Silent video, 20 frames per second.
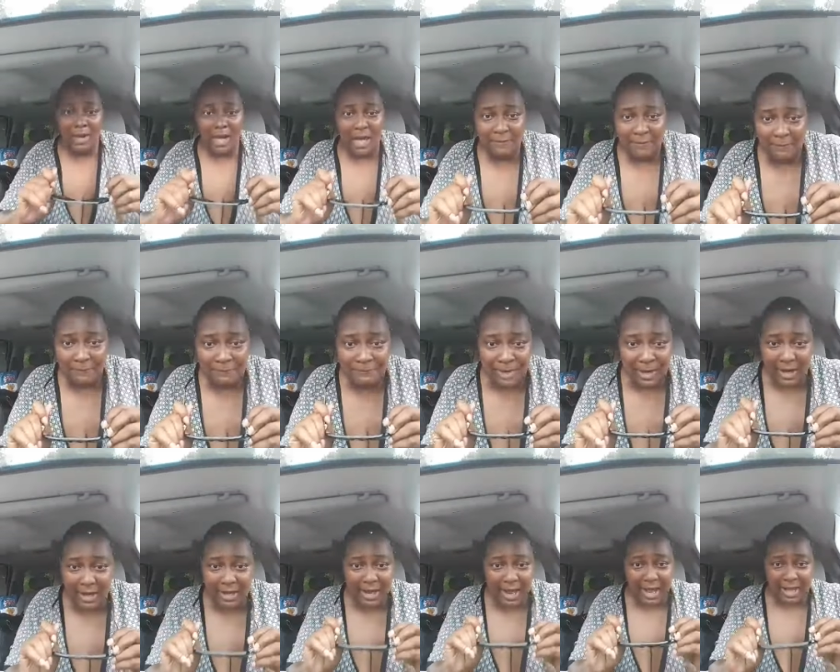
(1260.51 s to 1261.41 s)
don't give a
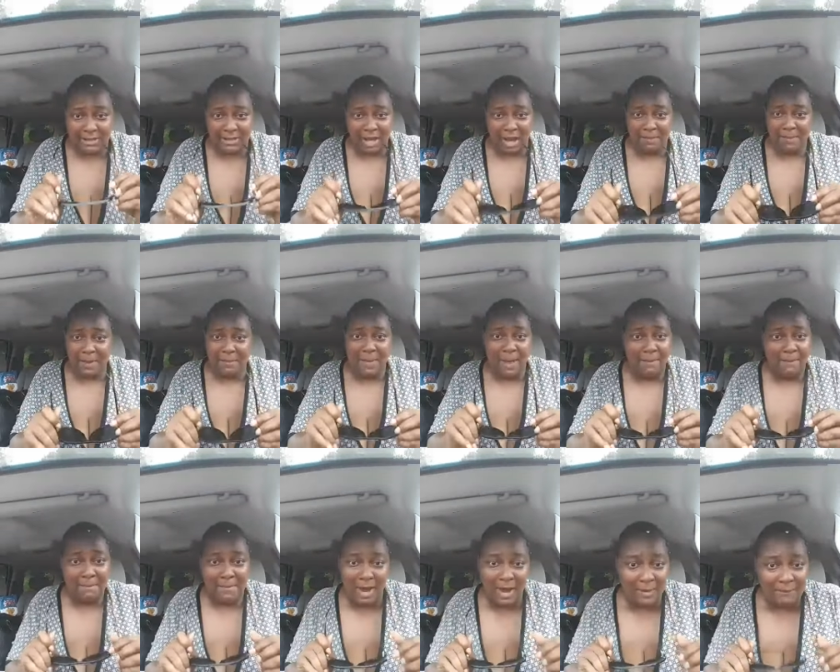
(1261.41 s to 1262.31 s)
fuck. I talk about my
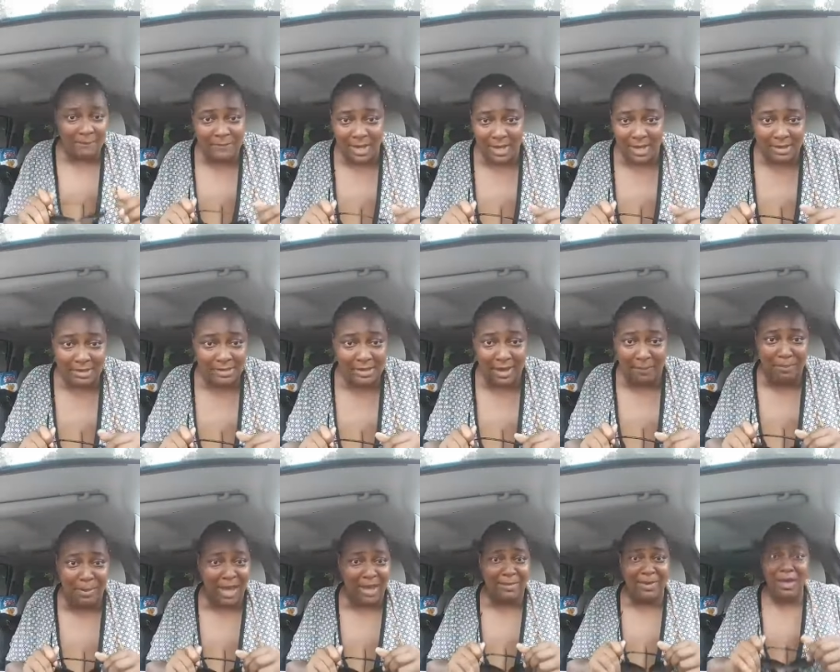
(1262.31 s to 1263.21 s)
motherfucking self,
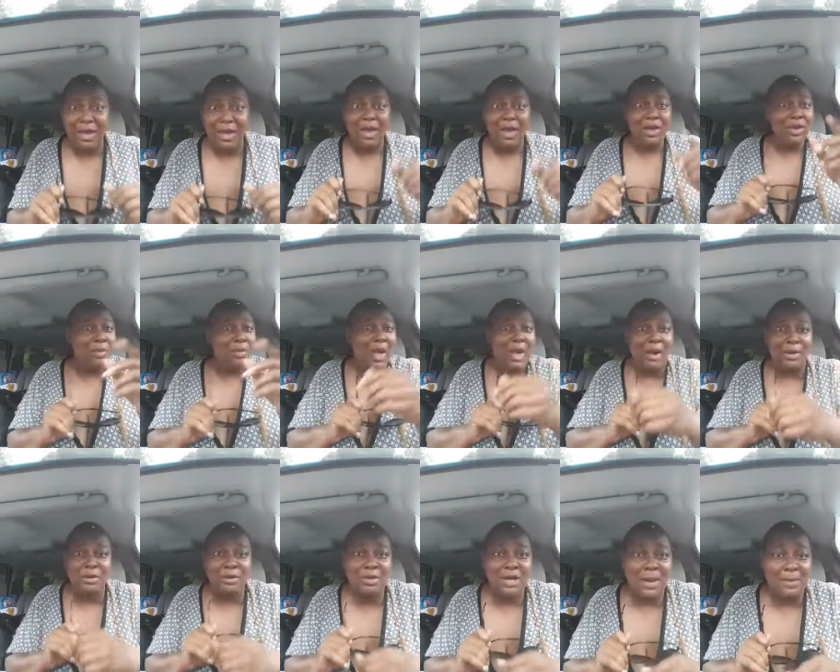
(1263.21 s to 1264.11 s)
baby. You ain't
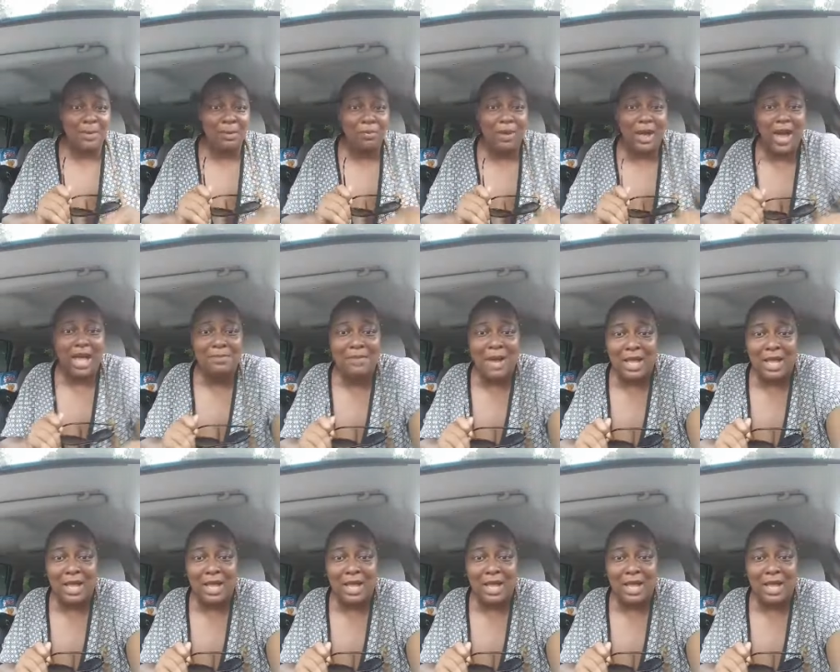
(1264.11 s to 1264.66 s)
gonna do nothing but